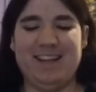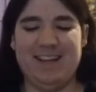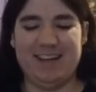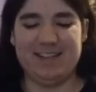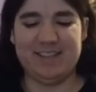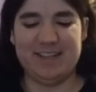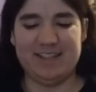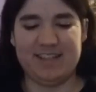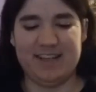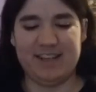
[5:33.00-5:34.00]
I just, I
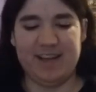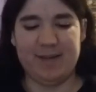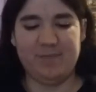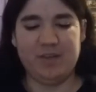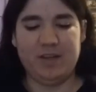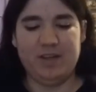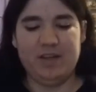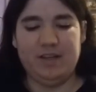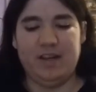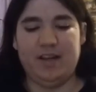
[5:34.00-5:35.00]
just like that.
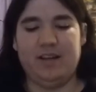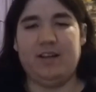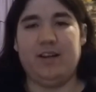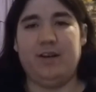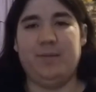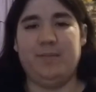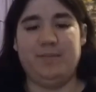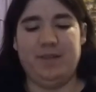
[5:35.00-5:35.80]
Yeah, um,